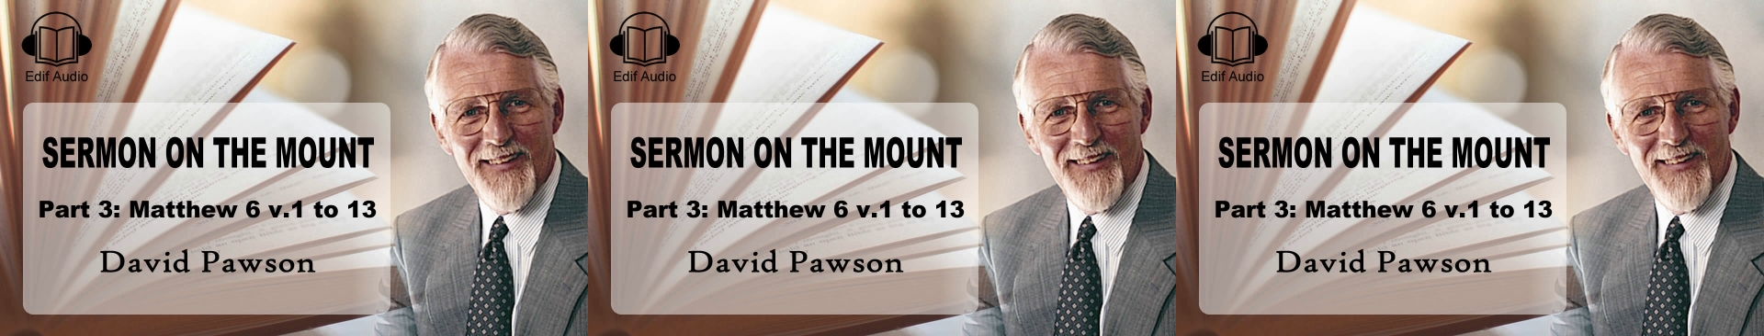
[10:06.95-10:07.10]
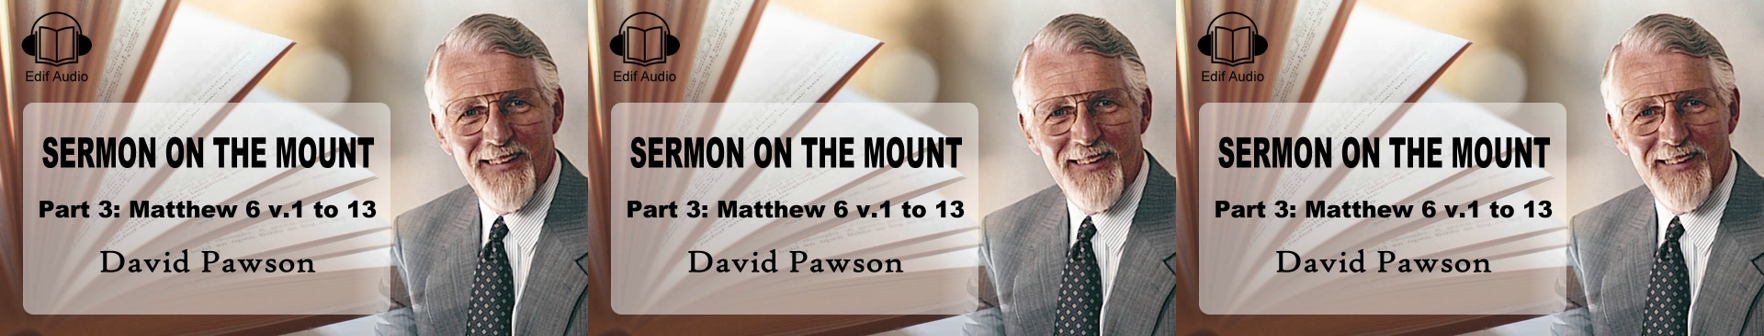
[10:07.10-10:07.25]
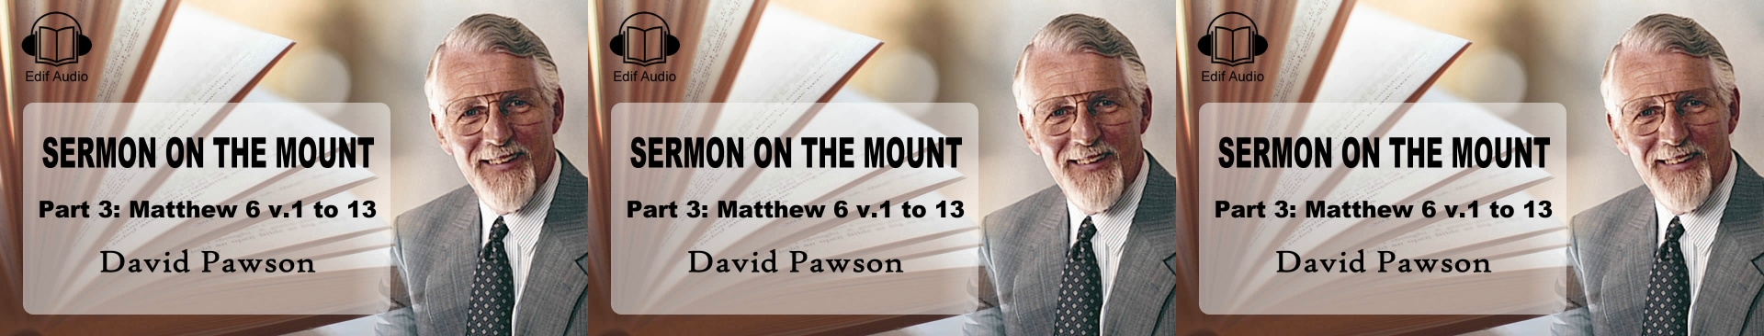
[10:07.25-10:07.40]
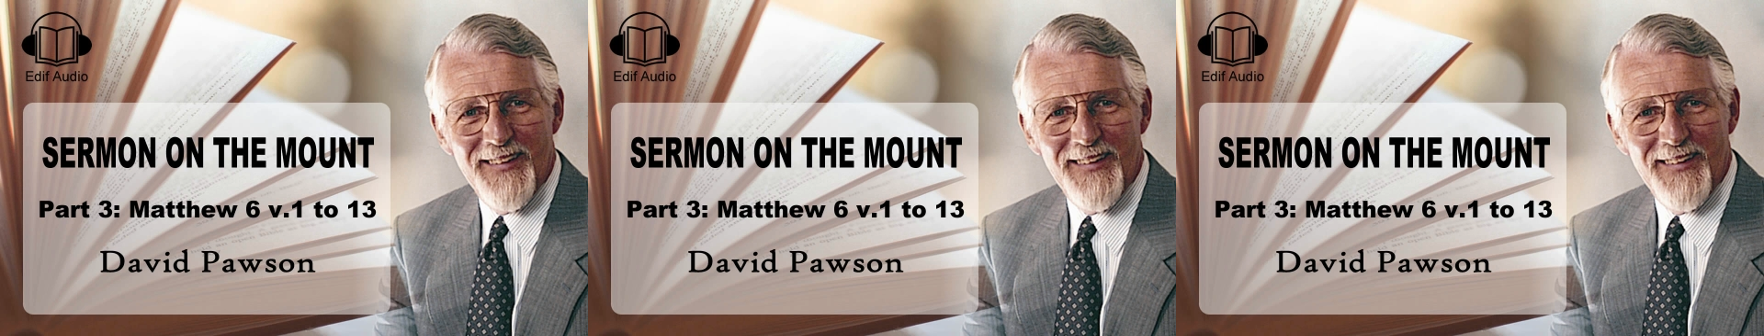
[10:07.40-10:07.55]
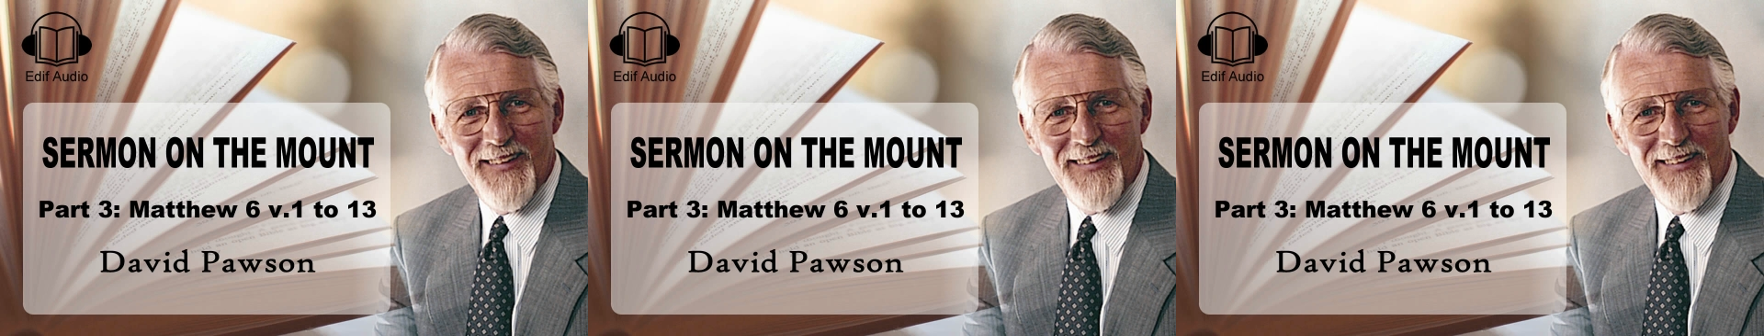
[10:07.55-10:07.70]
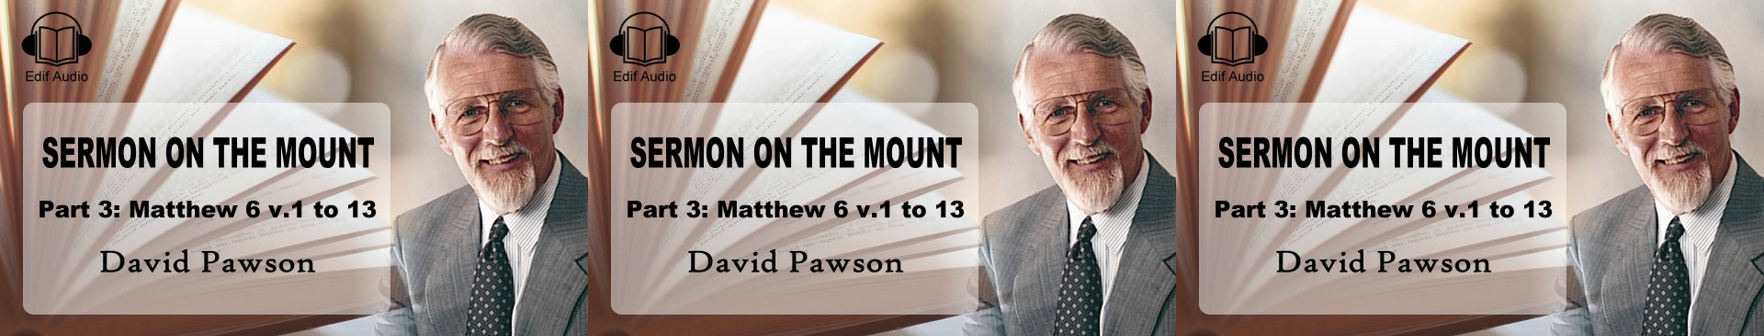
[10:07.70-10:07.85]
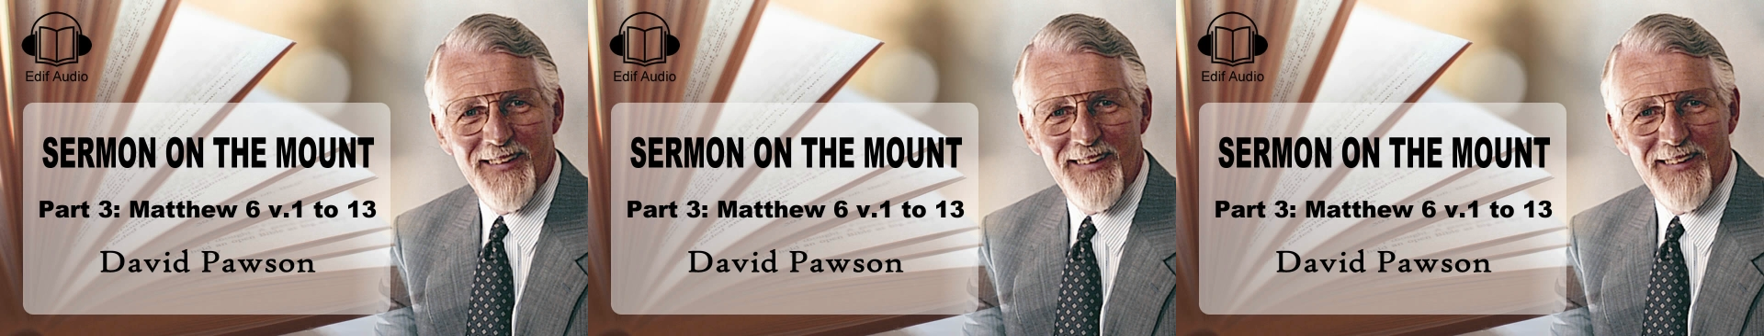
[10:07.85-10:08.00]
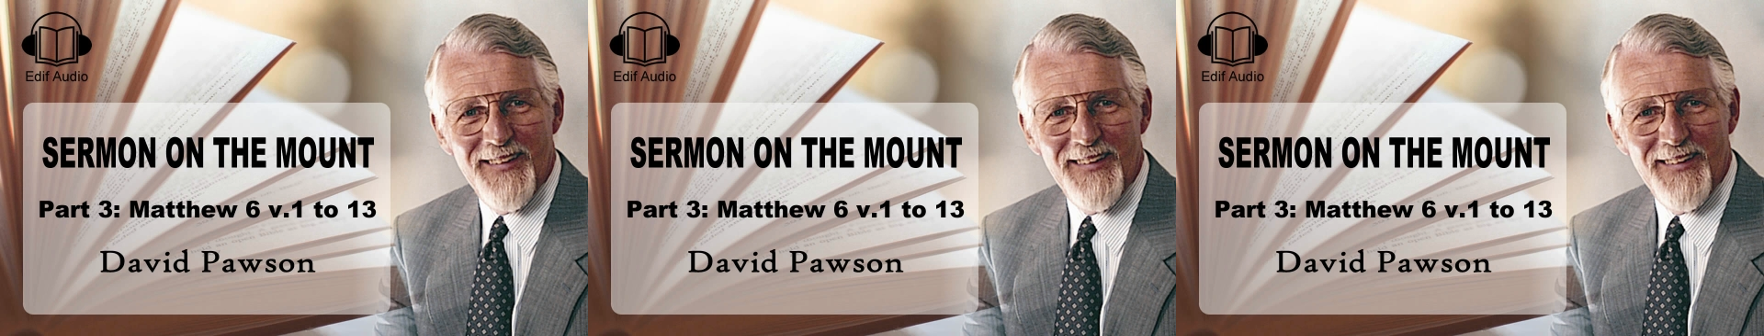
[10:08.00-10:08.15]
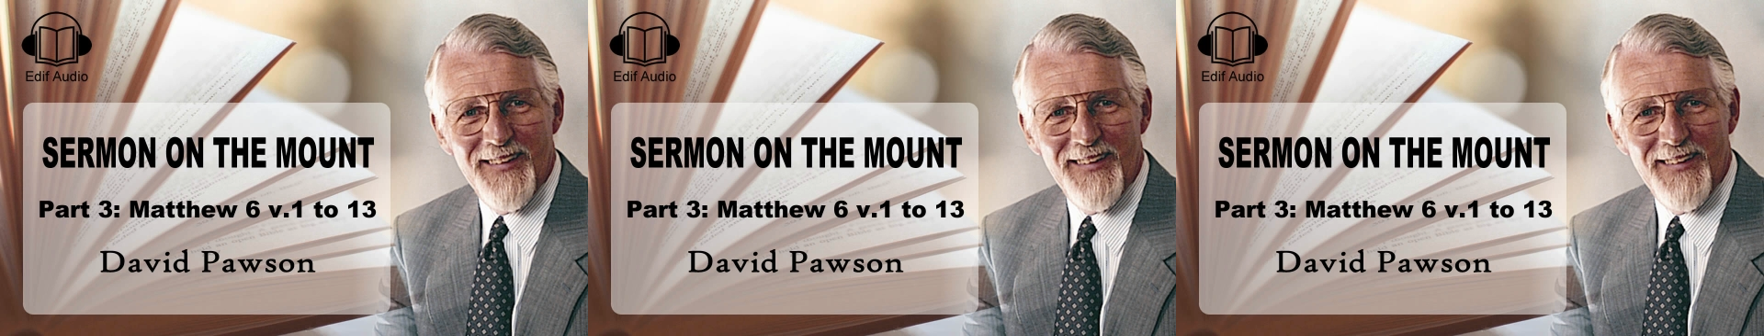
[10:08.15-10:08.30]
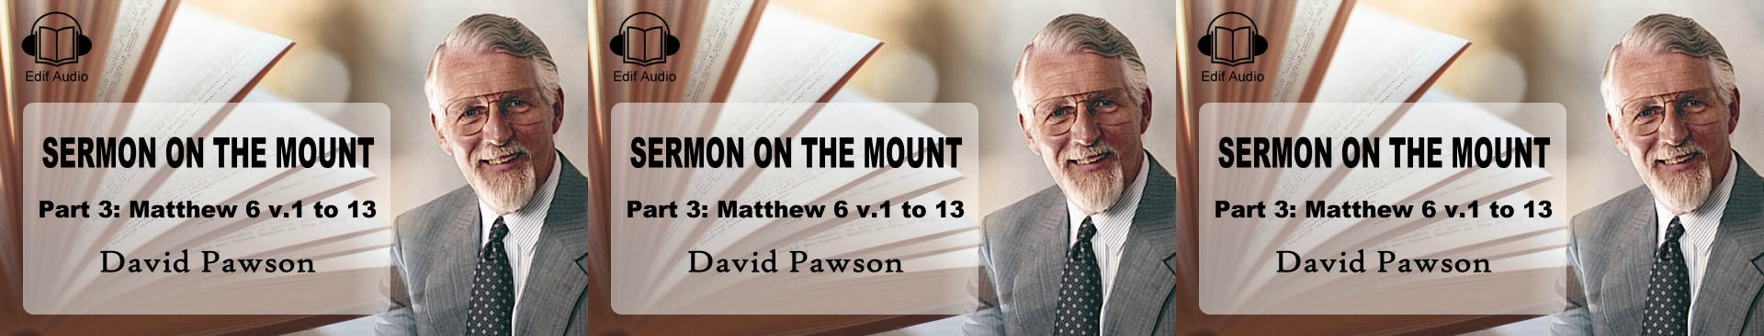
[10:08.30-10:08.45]
which is to be the
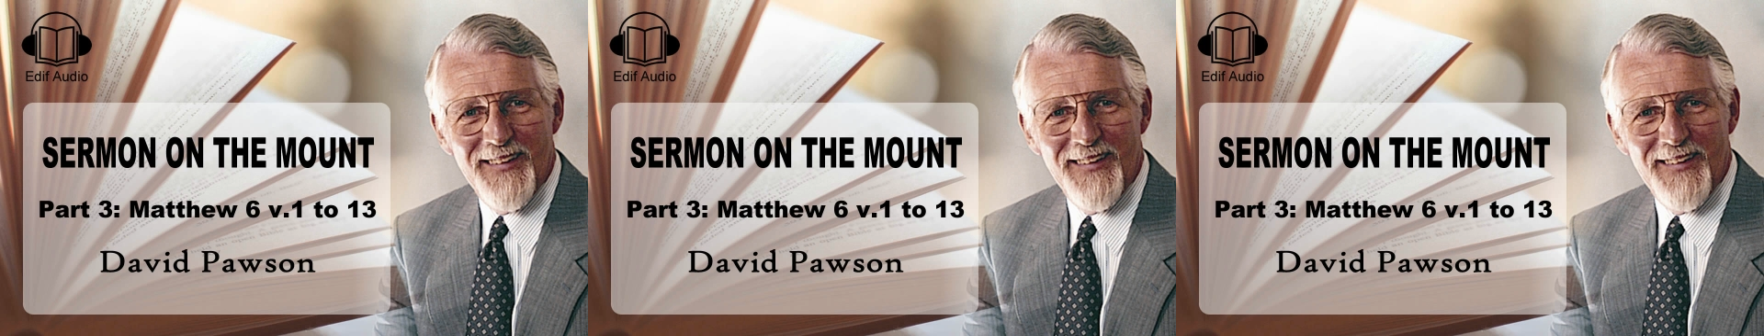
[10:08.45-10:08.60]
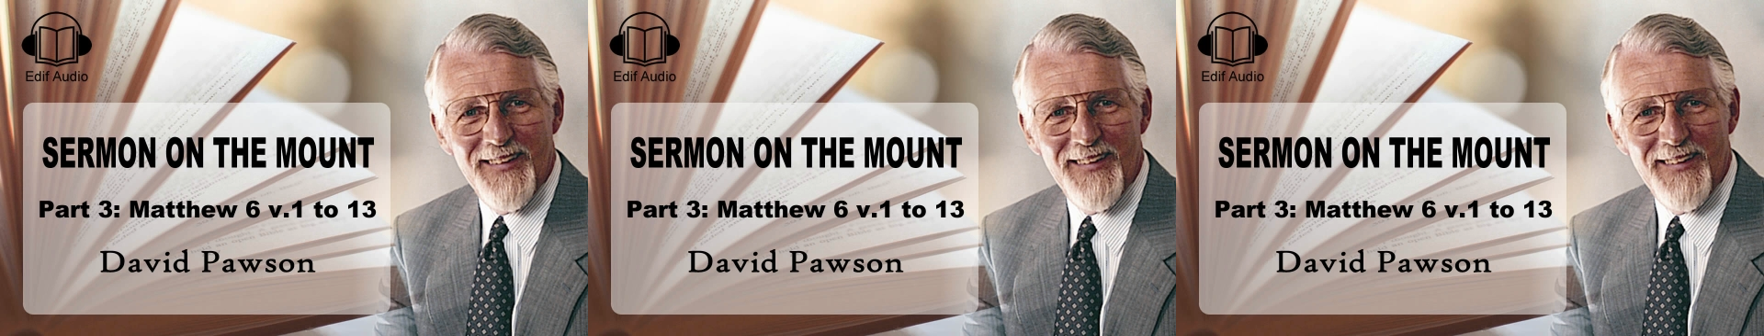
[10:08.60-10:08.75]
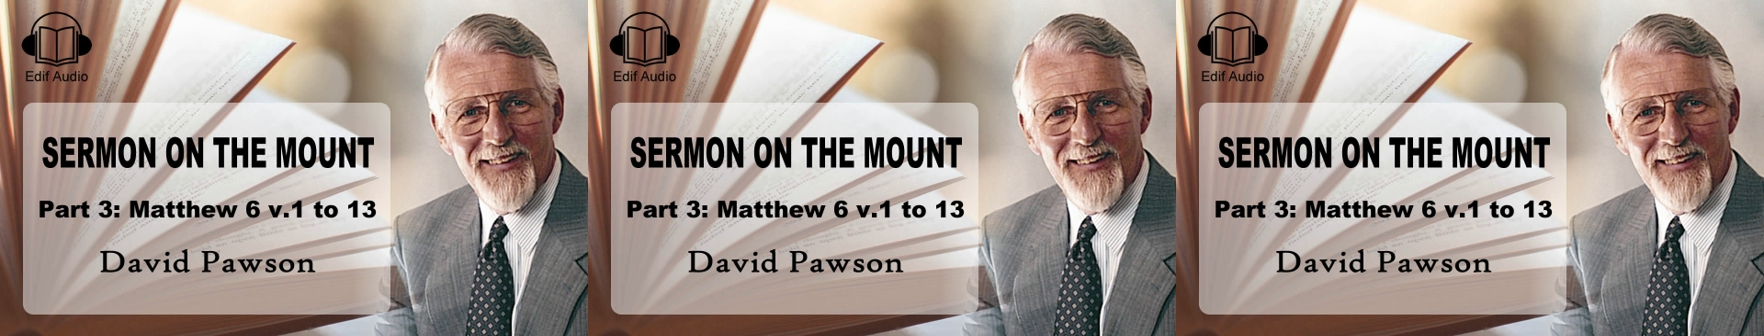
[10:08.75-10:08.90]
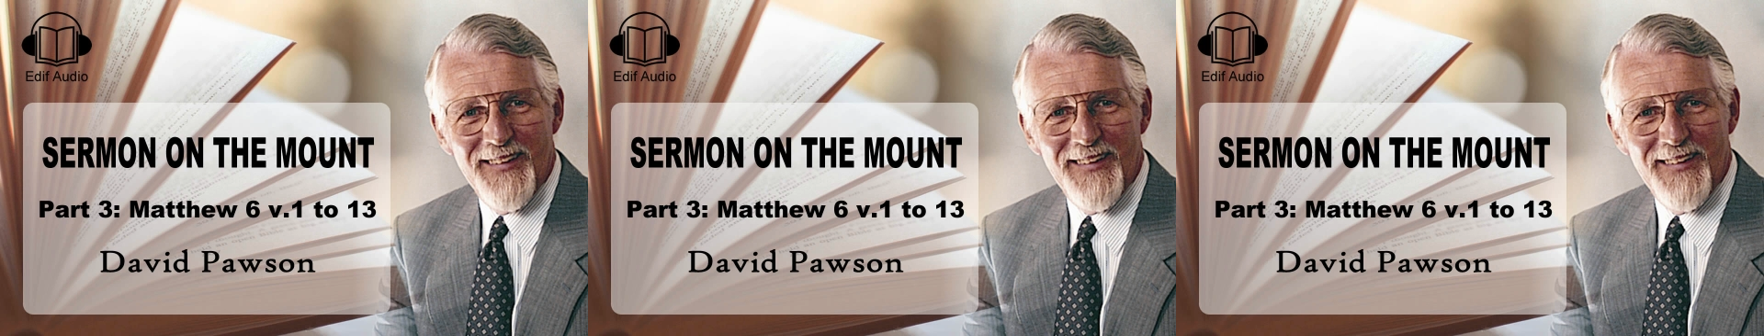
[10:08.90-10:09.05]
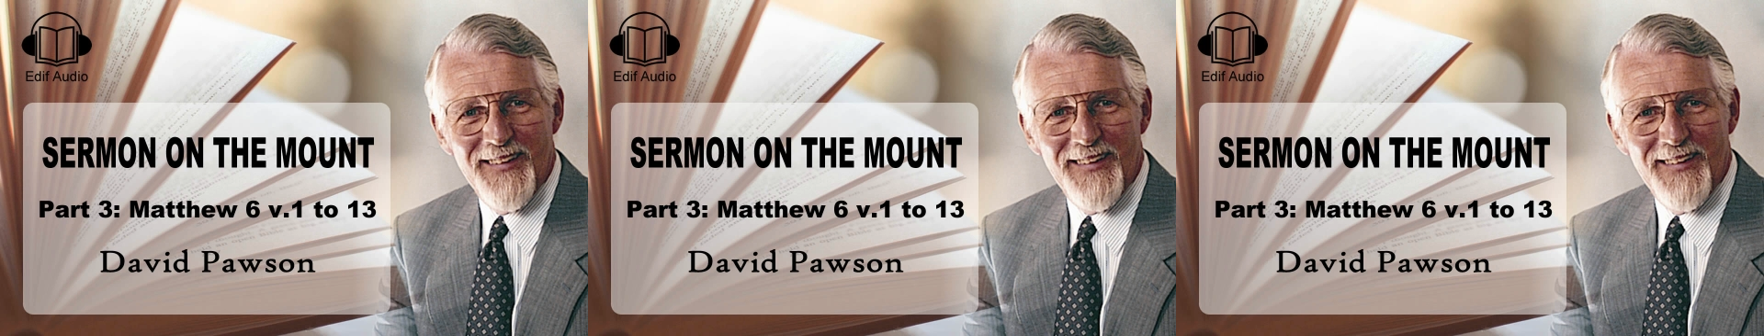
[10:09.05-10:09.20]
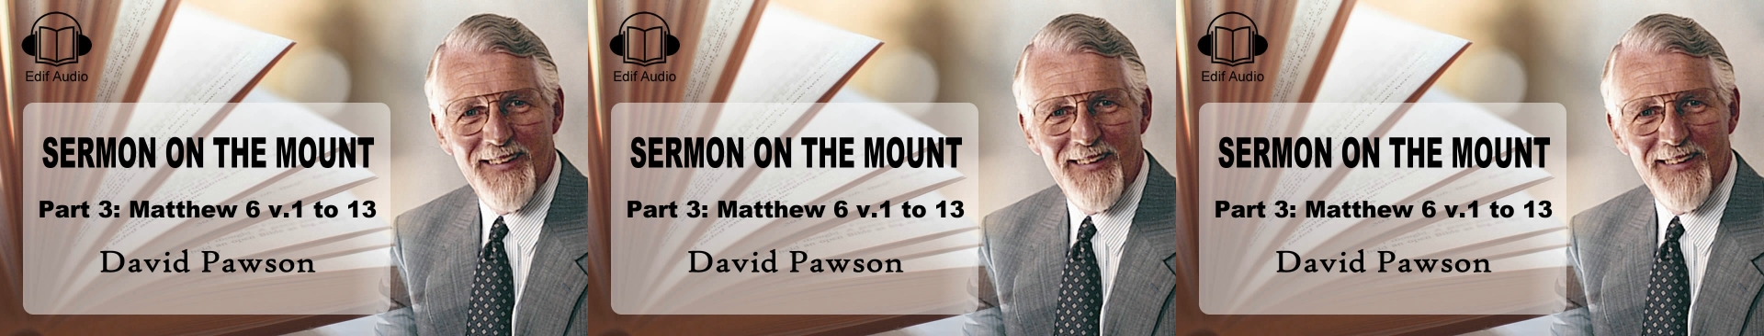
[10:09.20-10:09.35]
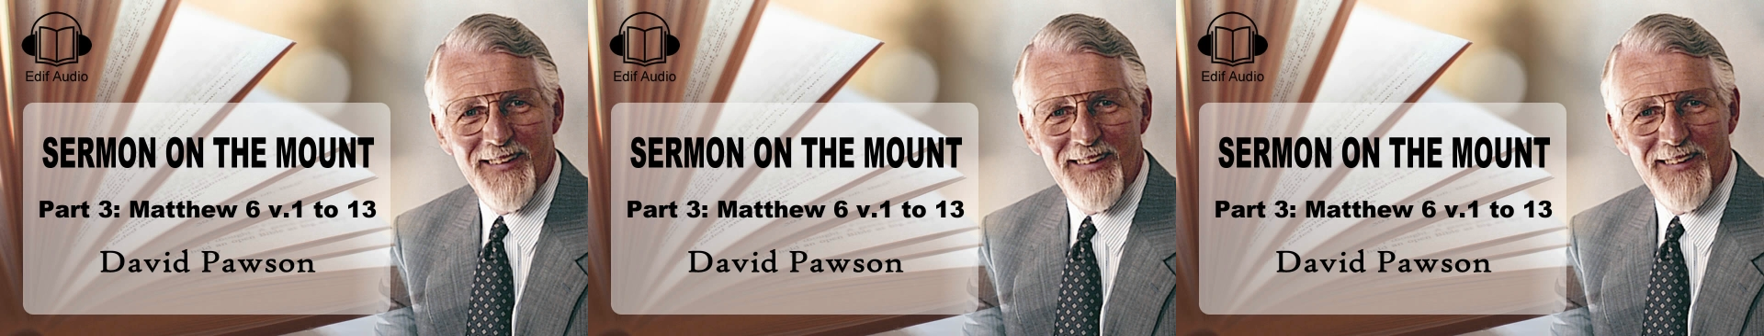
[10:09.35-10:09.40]
model of our prayer